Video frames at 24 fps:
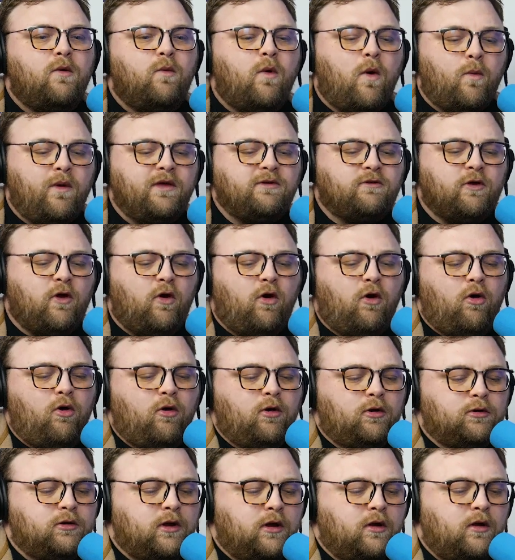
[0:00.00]
When we
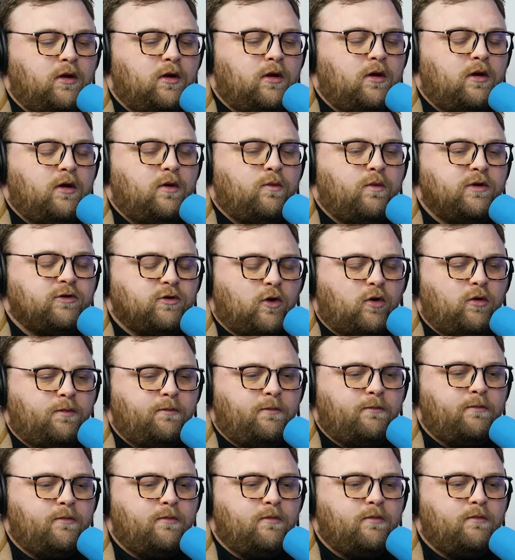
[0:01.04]
told
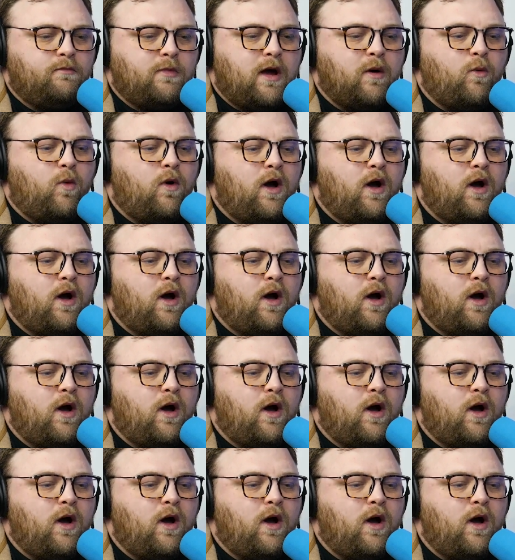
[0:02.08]
my